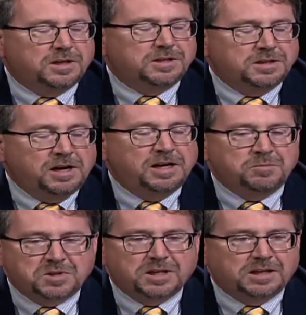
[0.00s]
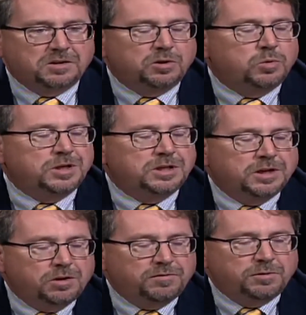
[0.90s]
times, and the Queen
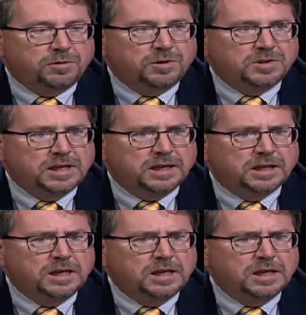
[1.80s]
had offered her assent.